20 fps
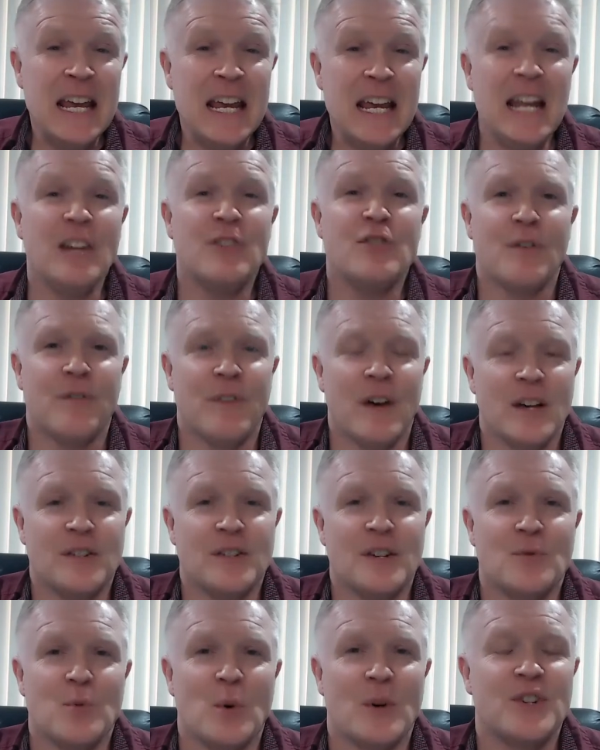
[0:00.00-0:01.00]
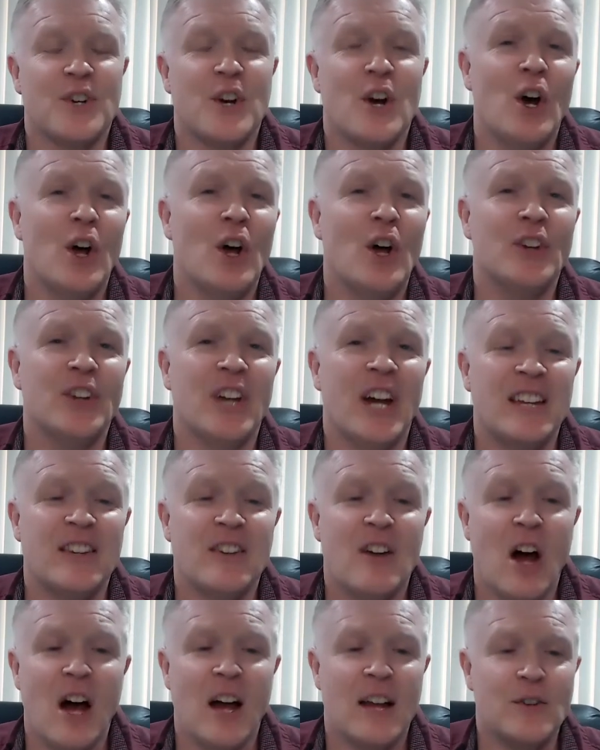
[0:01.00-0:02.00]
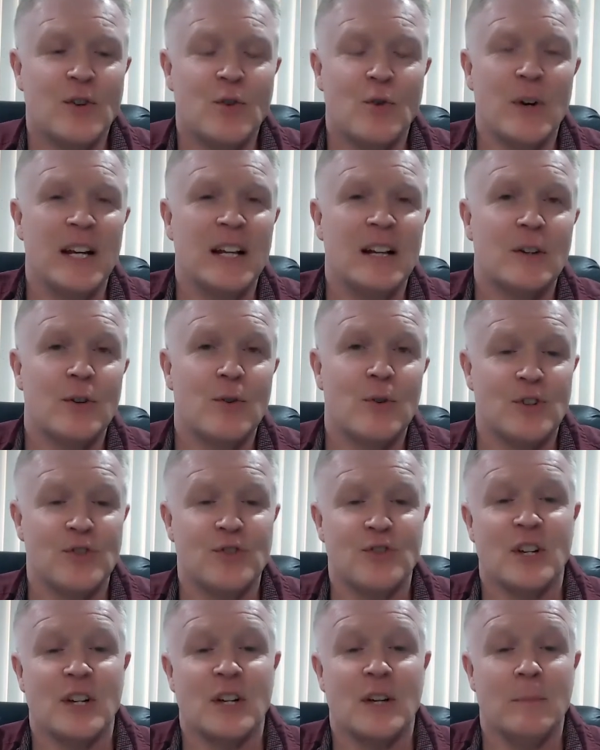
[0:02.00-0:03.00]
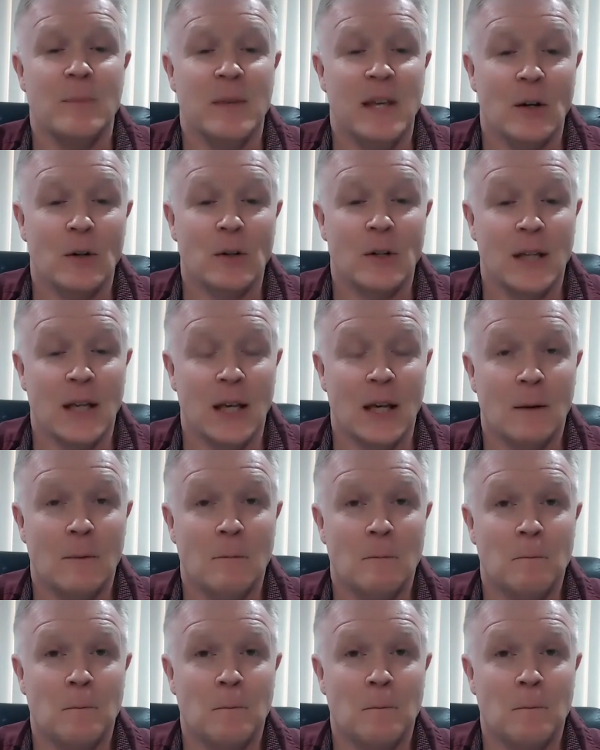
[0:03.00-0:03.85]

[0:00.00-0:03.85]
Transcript: each of us is what's called a non-creedal Christian community.